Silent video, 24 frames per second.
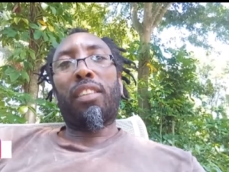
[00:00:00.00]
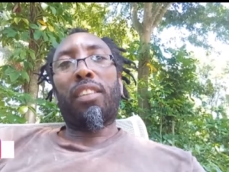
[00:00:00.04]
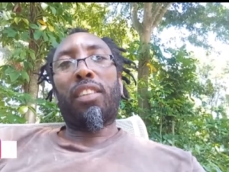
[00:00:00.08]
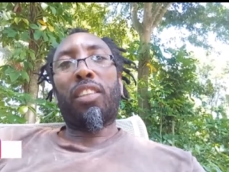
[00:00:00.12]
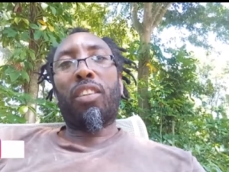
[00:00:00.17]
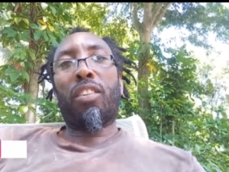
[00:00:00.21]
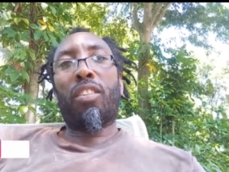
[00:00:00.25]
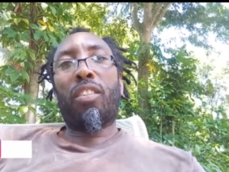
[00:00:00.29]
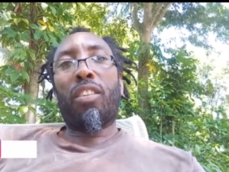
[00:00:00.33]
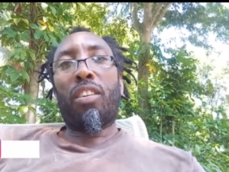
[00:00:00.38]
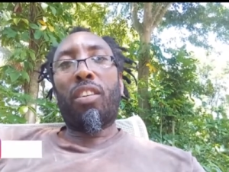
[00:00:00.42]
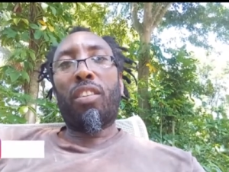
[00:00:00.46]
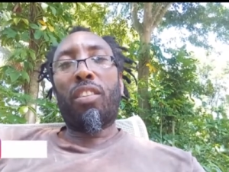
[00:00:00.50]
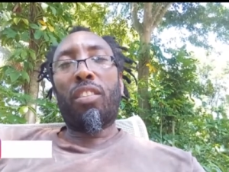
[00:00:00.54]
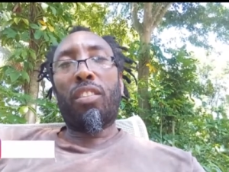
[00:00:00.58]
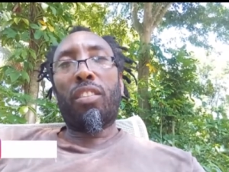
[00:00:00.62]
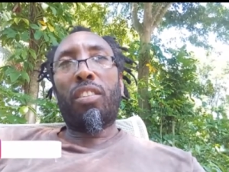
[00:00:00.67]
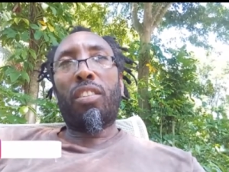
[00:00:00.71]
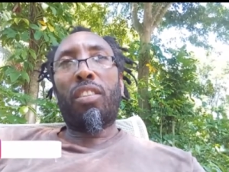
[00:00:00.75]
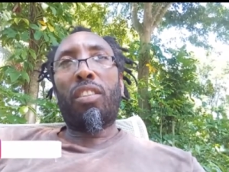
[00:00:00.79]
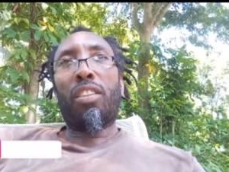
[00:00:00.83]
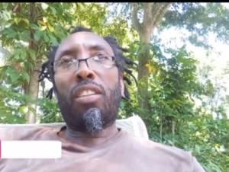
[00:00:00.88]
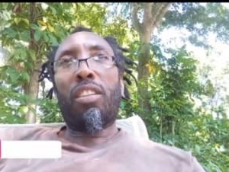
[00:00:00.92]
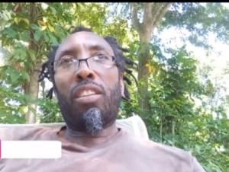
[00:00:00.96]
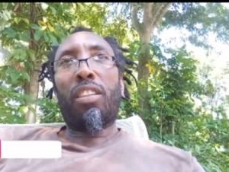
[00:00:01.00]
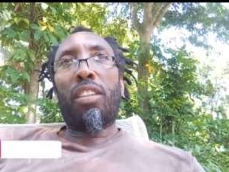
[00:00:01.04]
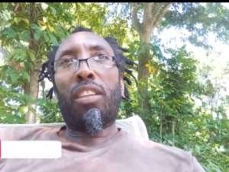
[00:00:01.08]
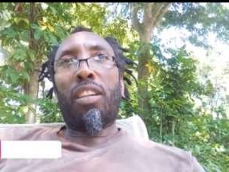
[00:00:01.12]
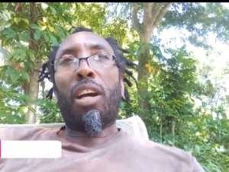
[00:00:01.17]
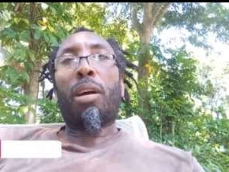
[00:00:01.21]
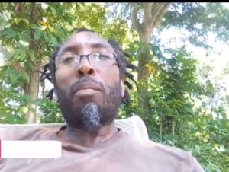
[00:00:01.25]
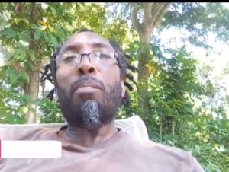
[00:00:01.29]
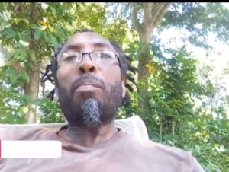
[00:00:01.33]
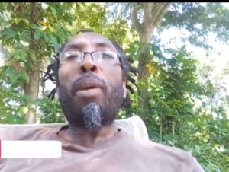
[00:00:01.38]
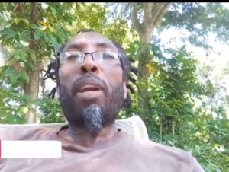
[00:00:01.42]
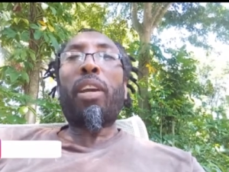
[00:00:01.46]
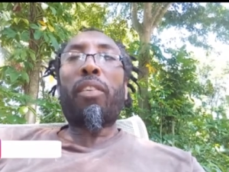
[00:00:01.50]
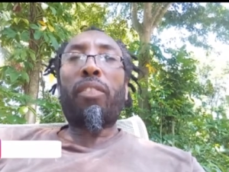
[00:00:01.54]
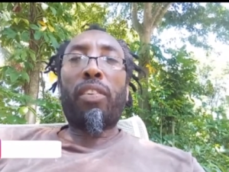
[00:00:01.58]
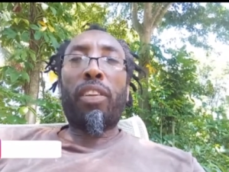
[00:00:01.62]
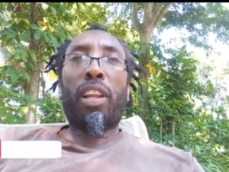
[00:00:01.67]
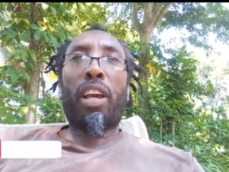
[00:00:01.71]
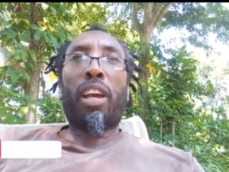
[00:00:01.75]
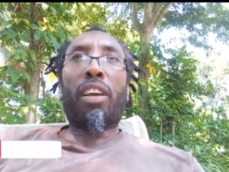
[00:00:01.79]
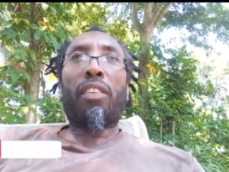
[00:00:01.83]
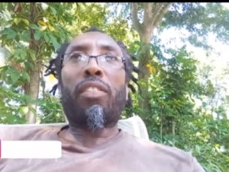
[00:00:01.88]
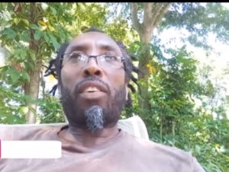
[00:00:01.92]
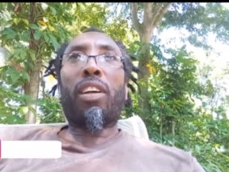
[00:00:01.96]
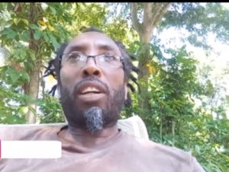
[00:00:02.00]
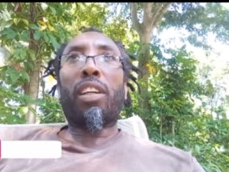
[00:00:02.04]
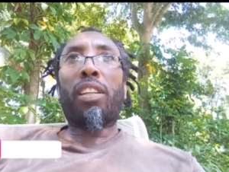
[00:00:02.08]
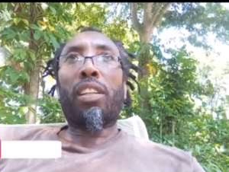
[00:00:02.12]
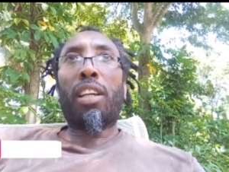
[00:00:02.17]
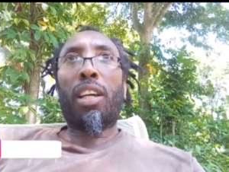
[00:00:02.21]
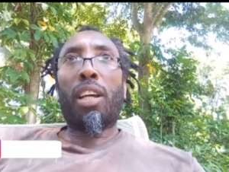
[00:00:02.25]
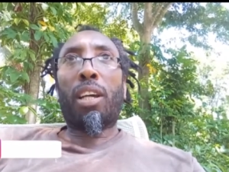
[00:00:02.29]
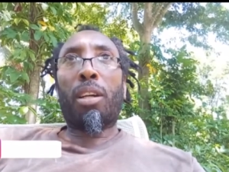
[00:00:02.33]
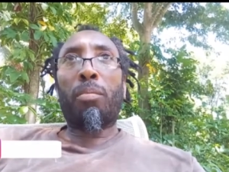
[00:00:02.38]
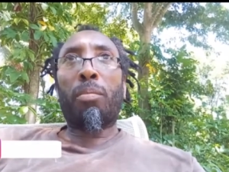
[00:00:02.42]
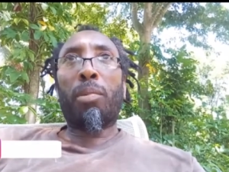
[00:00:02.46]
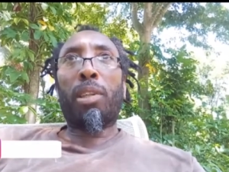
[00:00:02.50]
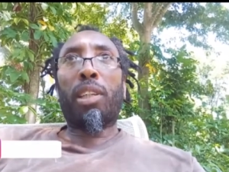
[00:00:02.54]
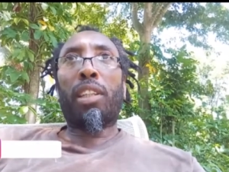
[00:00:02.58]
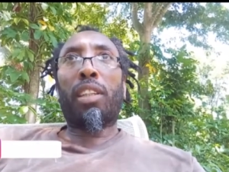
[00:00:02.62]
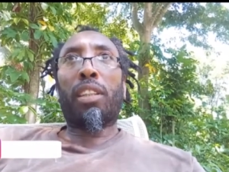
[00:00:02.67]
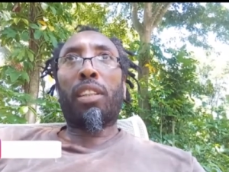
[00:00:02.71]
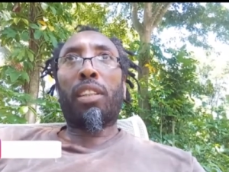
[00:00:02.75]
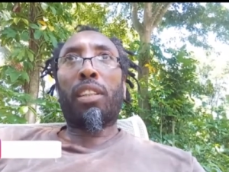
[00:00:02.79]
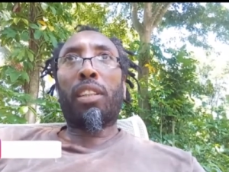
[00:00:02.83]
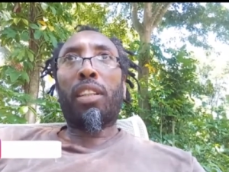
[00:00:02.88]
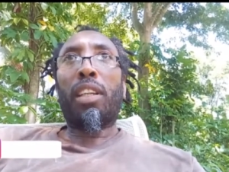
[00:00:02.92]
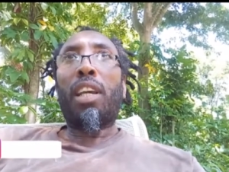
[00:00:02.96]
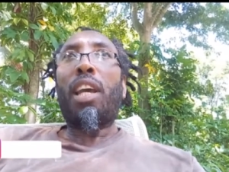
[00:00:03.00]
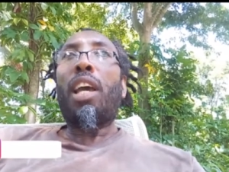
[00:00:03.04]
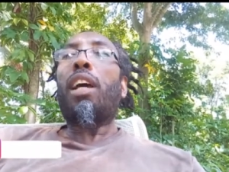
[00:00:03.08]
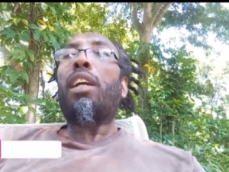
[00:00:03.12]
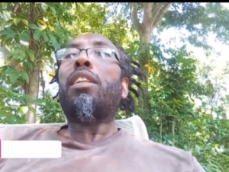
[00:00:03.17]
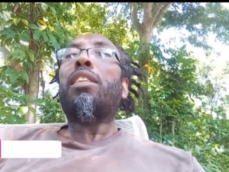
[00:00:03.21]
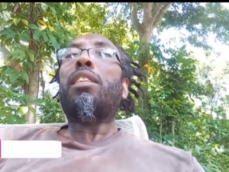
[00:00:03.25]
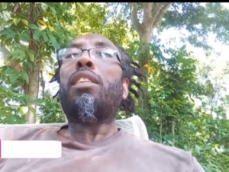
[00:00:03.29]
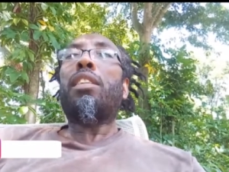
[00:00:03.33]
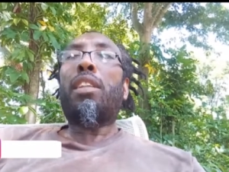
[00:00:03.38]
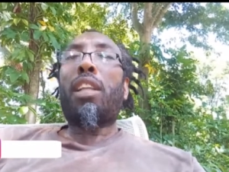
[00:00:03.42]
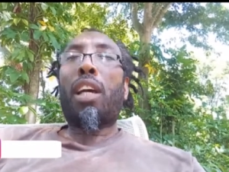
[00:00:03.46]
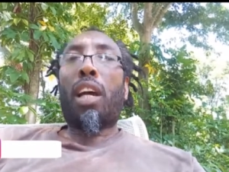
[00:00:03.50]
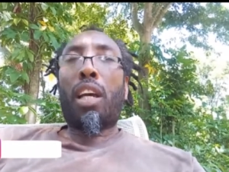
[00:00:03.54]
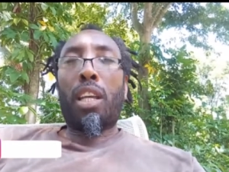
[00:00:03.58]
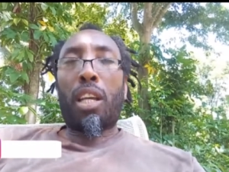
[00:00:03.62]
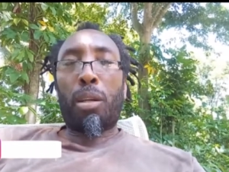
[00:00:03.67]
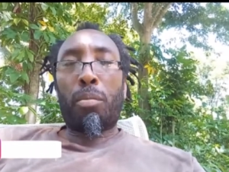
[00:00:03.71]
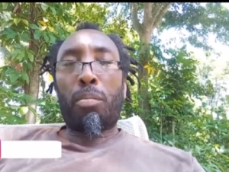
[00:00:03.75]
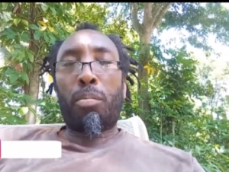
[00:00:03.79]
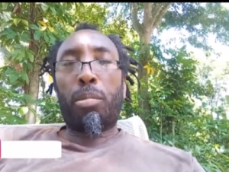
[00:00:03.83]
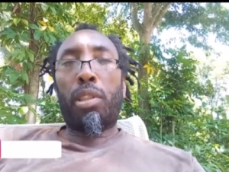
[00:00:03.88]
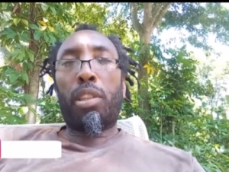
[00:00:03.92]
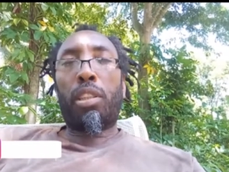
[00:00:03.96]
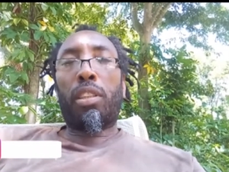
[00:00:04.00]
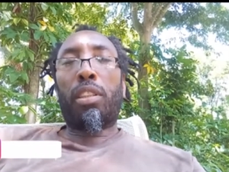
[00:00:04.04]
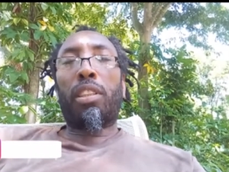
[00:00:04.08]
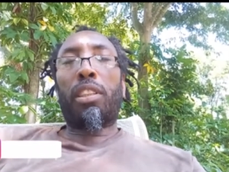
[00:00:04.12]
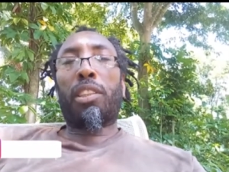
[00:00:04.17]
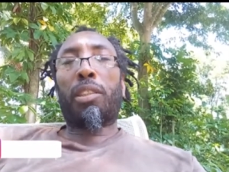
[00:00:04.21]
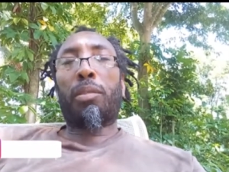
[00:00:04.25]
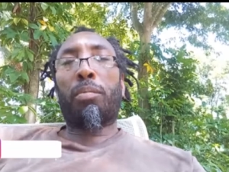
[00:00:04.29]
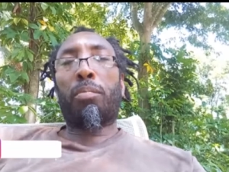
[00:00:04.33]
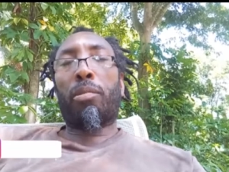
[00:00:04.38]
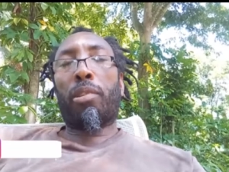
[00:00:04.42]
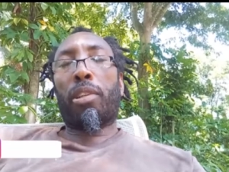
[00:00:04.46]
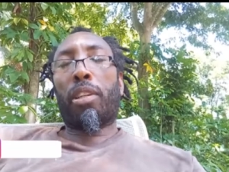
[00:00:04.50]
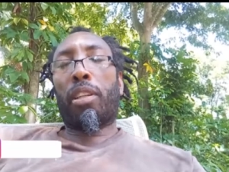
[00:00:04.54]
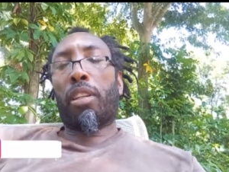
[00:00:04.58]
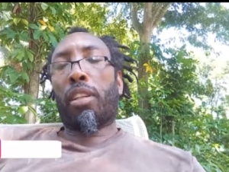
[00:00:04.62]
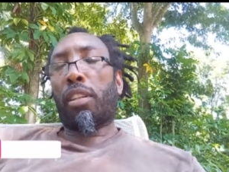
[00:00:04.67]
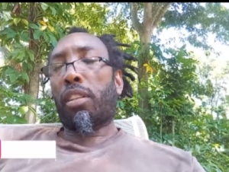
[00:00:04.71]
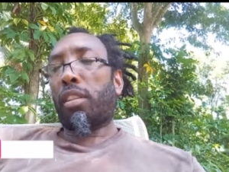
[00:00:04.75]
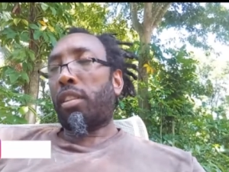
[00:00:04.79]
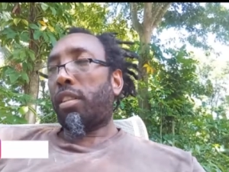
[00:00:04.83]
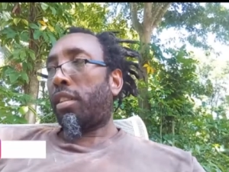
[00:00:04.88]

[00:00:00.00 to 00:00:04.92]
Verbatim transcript: You know? I beg for life and can't make it. Diabetes, brother.